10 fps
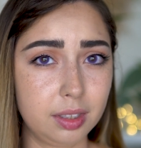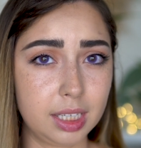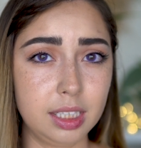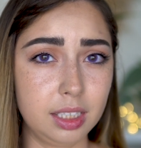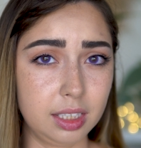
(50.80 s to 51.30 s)

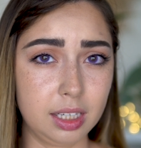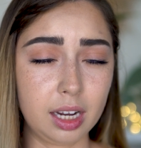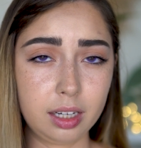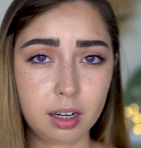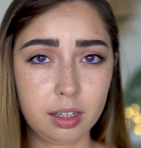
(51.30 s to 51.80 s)

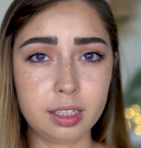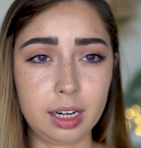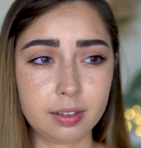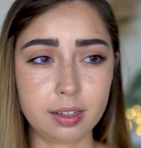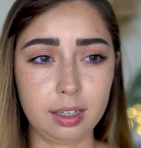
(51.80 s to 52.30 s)
TTDEYE
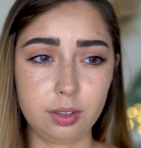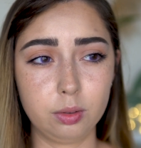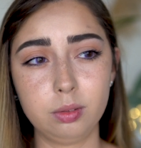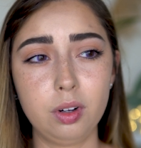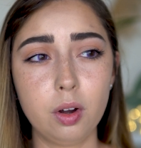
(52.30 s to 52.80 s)
contacts. I
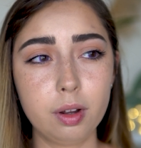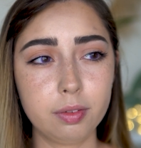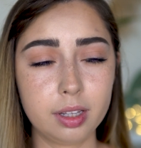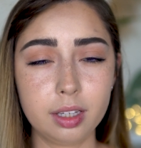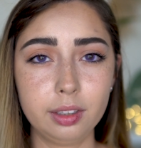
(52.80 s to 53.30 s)
don't know
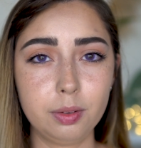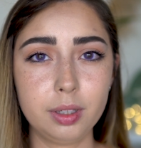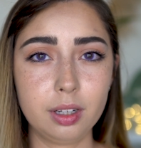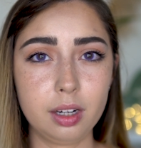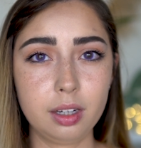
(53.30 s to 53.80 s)
everything that
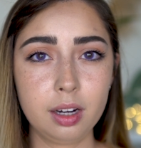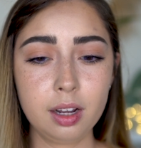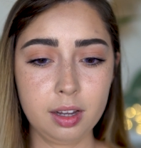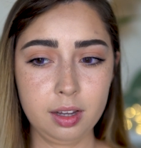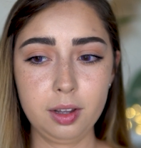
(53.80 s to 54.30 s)
went on,
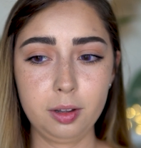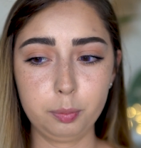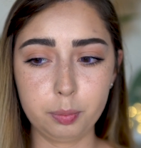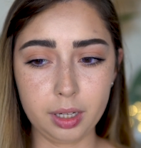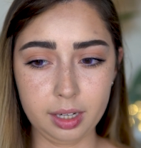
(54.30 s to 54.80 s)

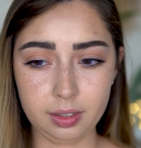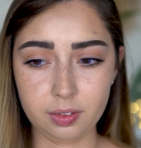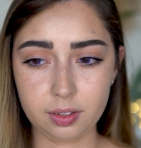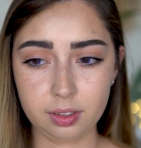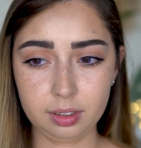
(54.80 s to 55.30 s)
but